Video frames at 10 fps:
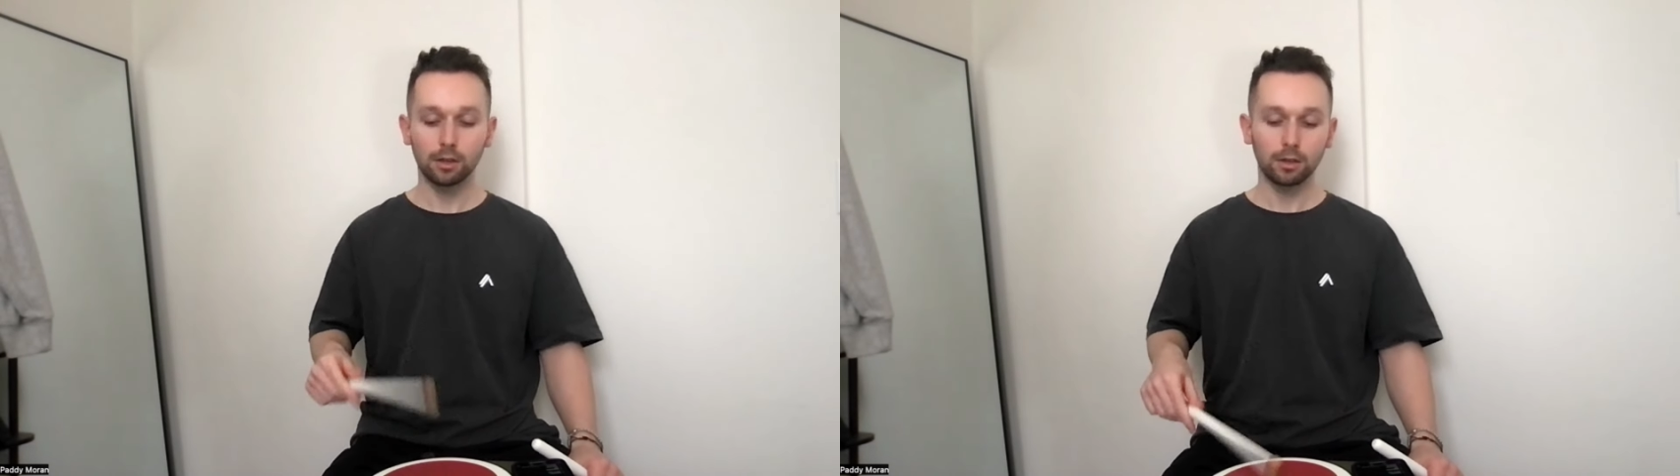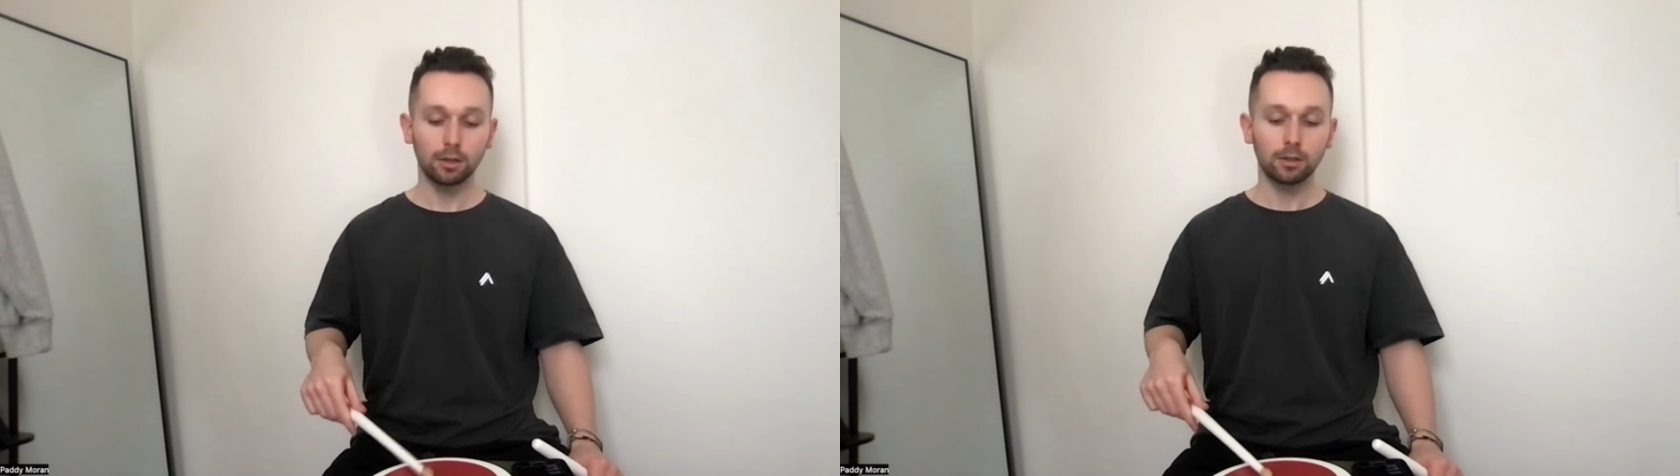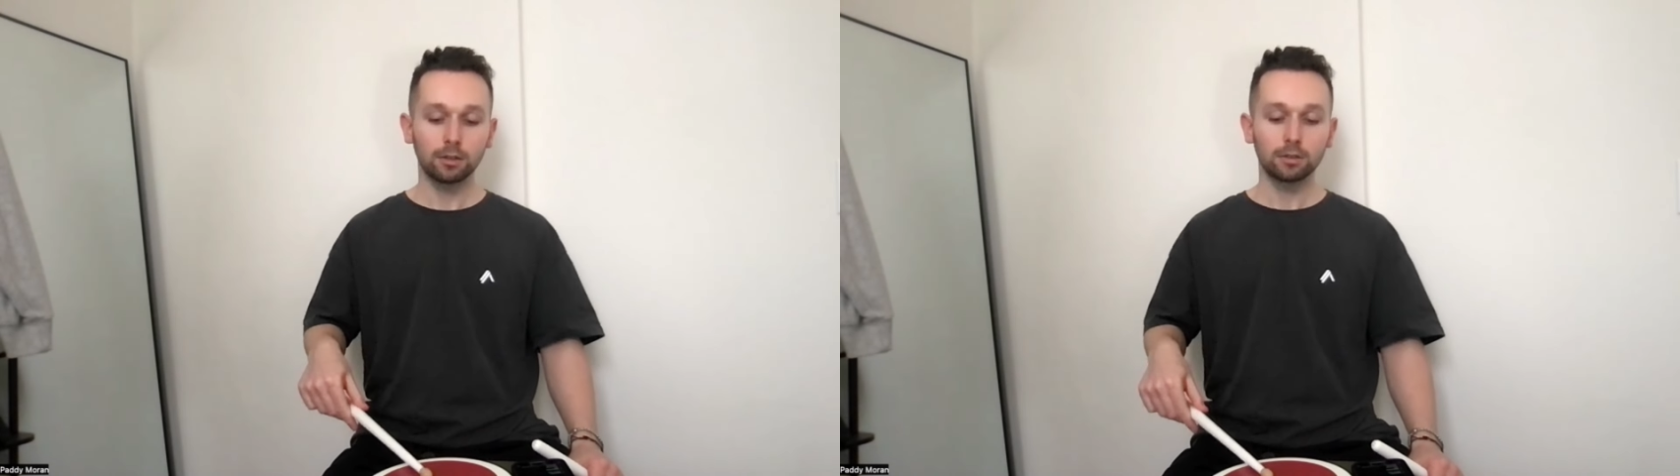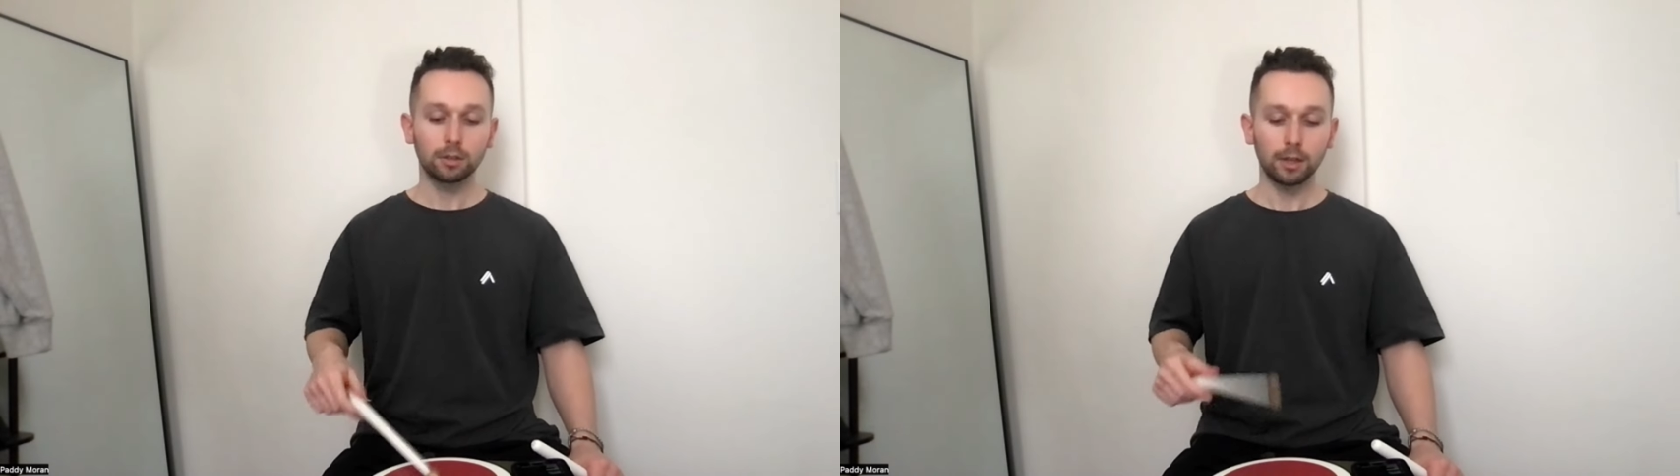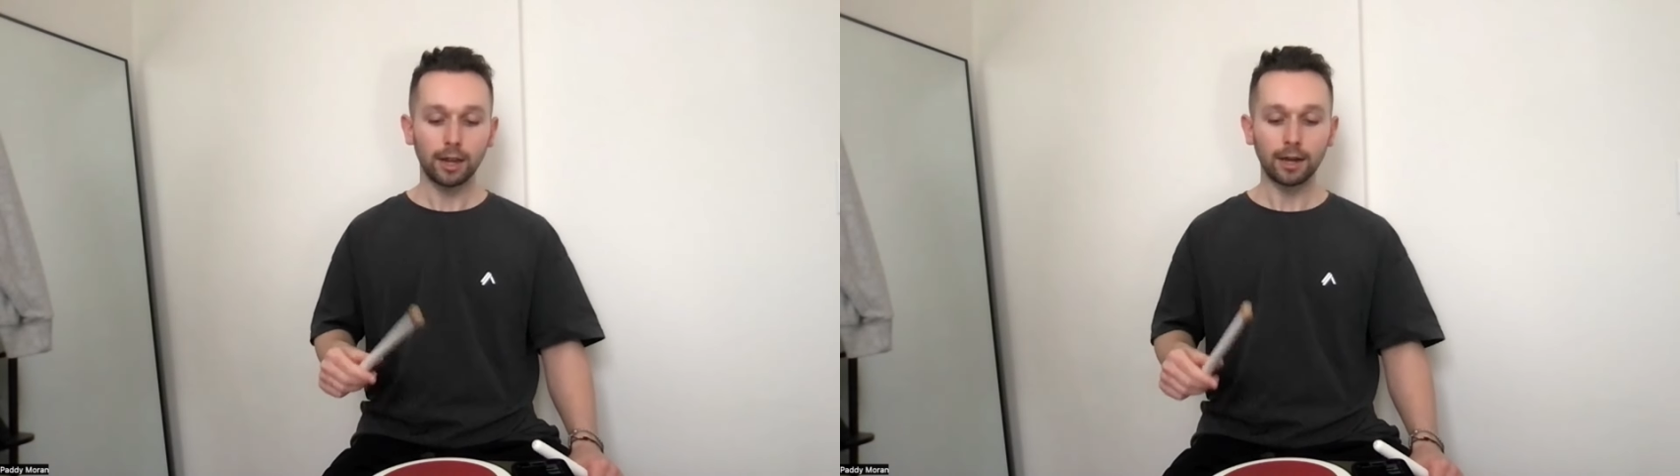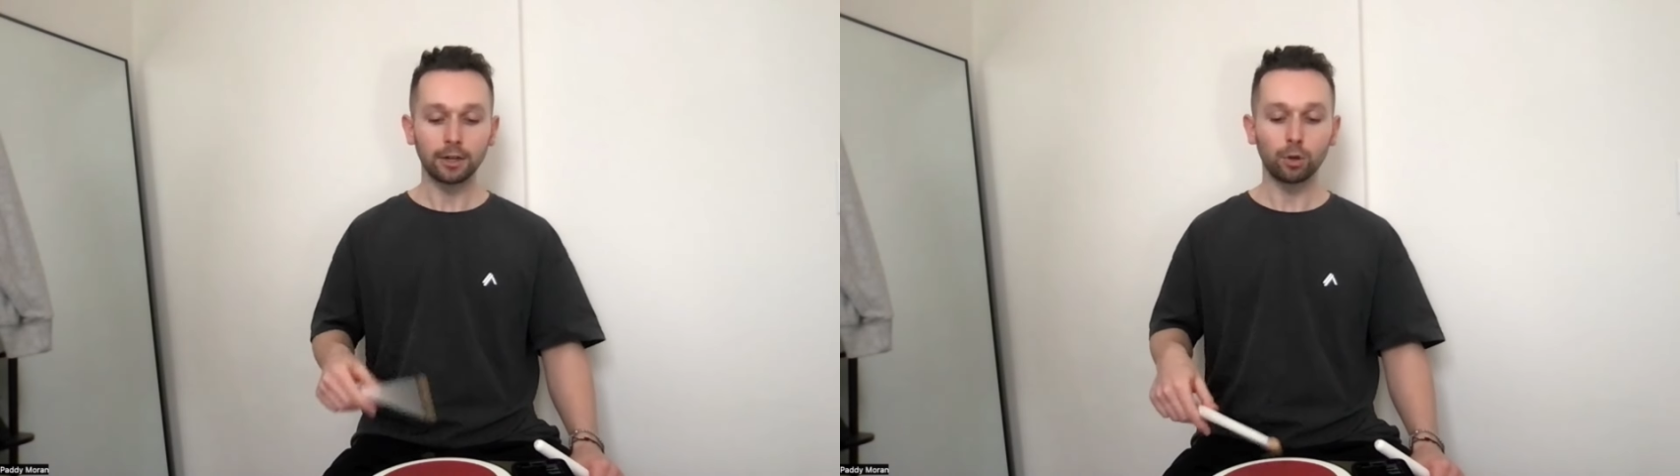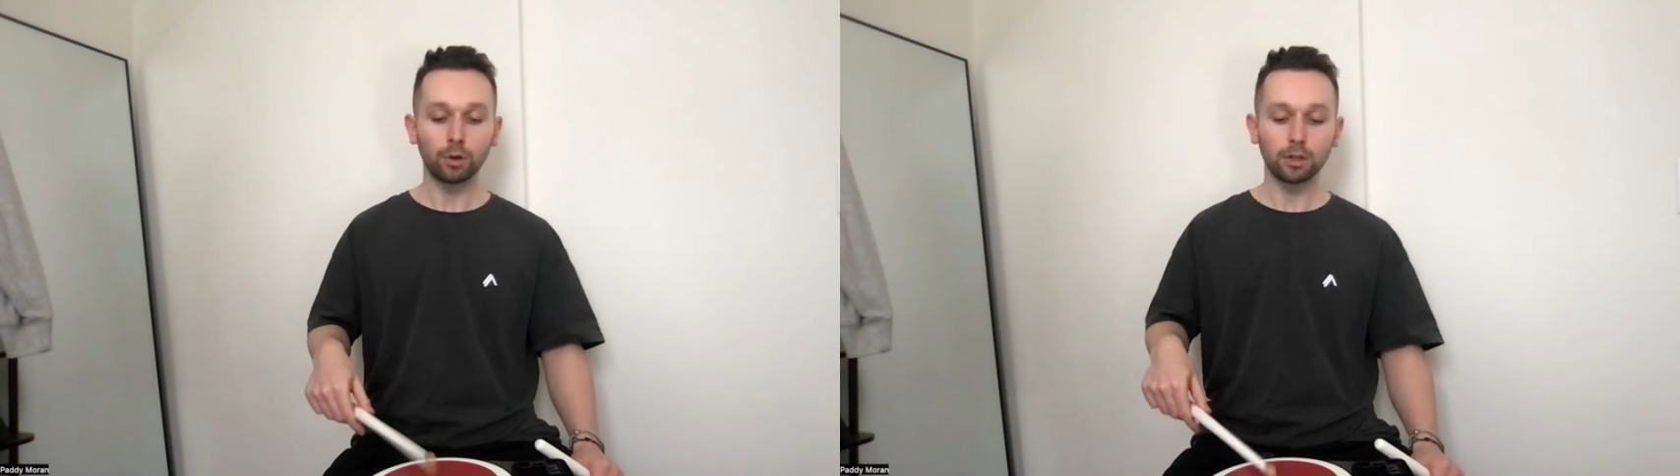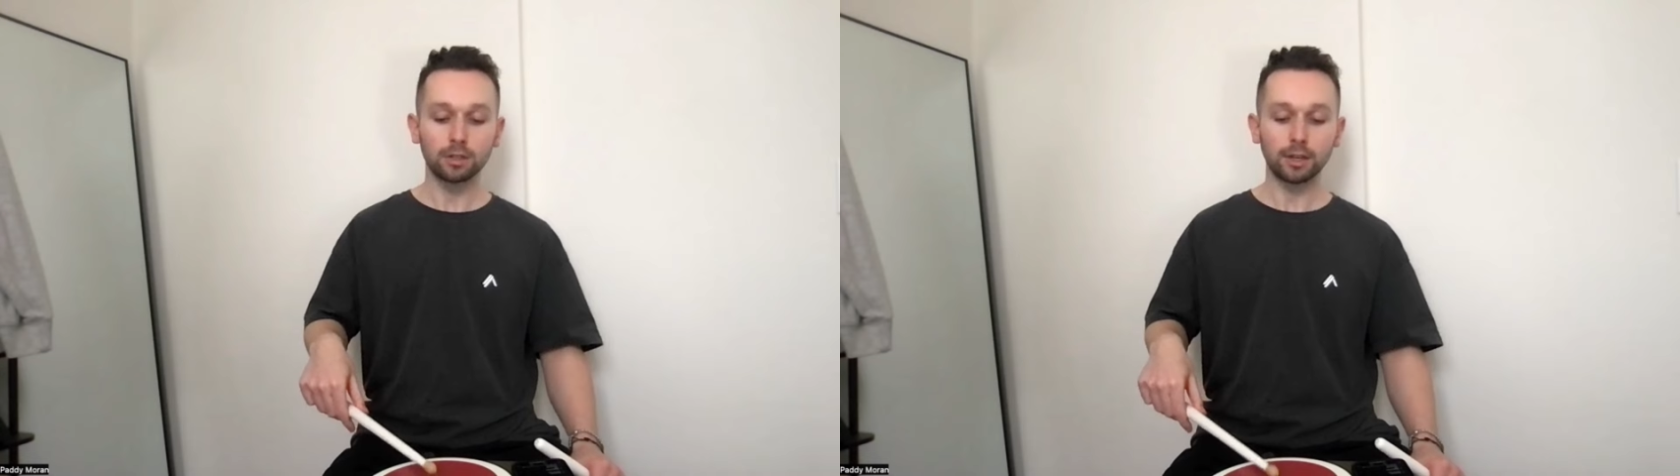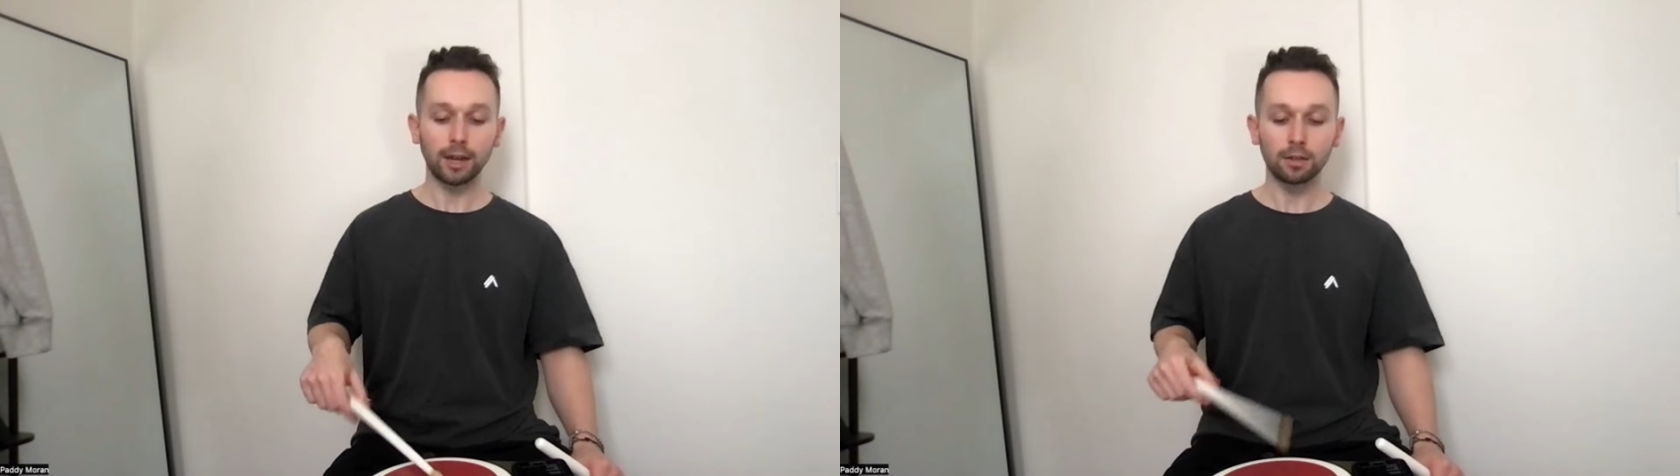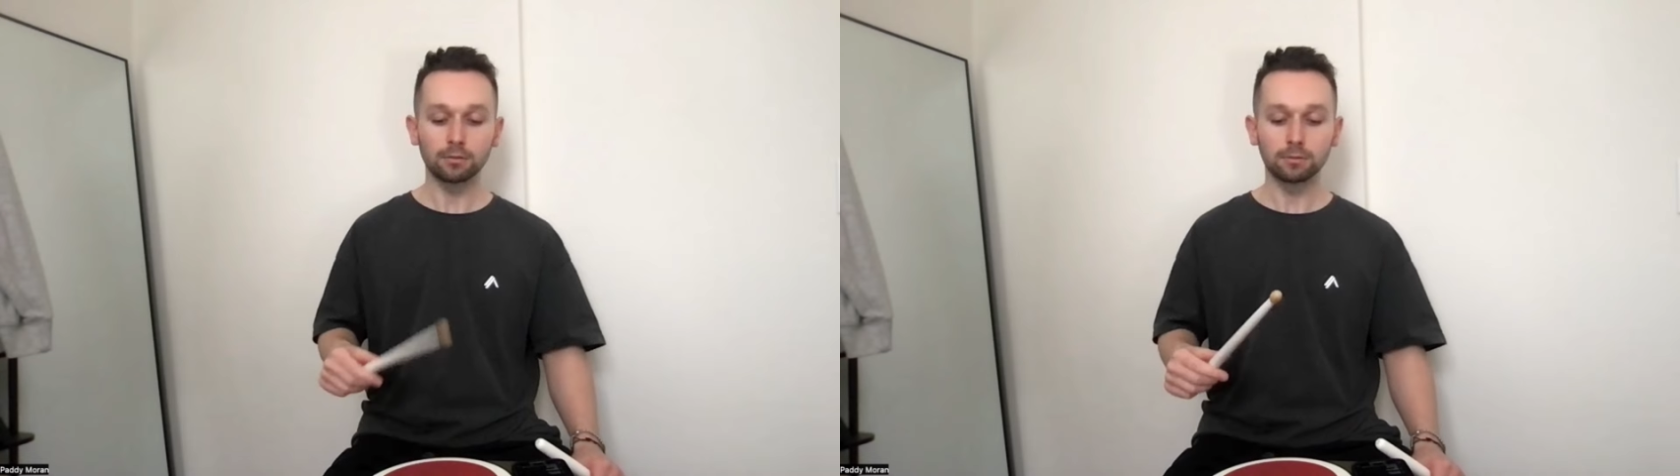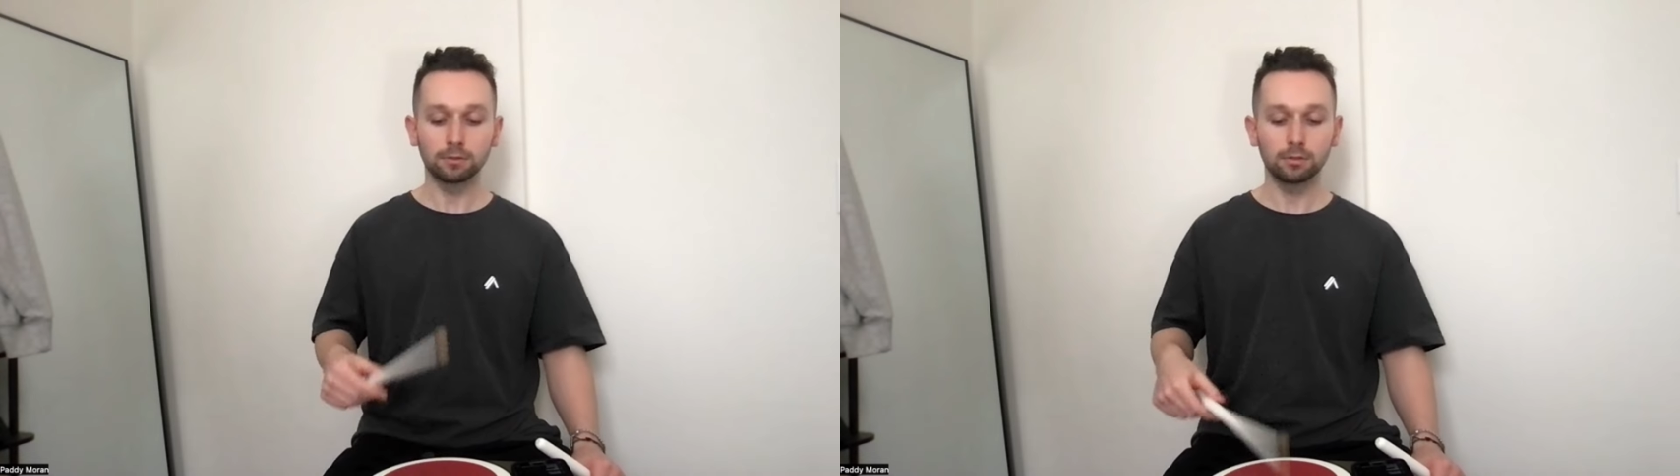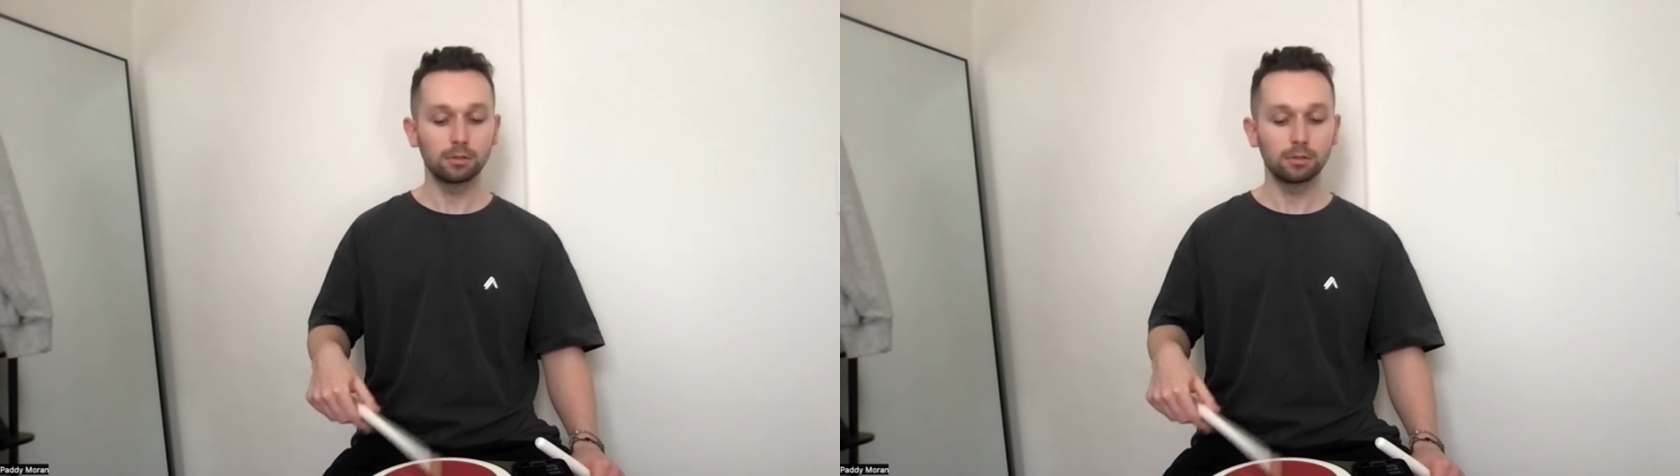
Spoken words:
And I don't want it to kind of